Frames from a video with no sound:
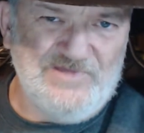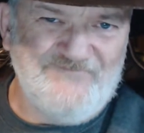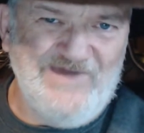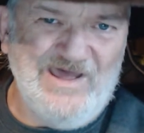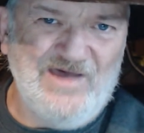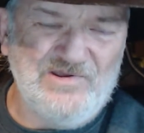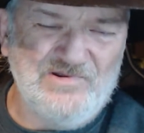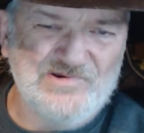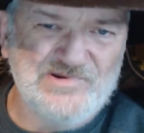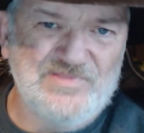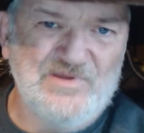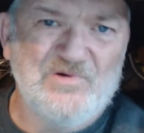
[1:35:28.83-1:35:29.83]
values
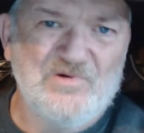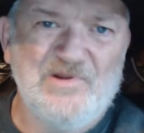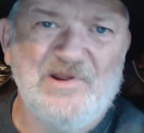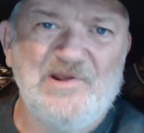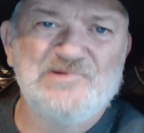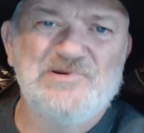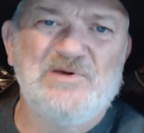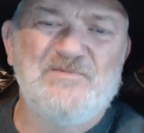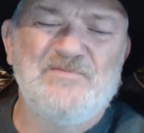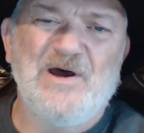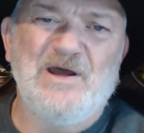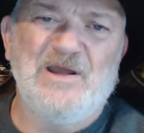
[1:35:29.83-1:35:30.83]
that they were raised up
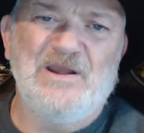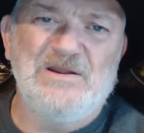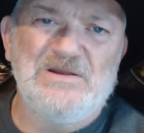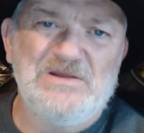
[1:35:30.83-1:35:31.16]
by.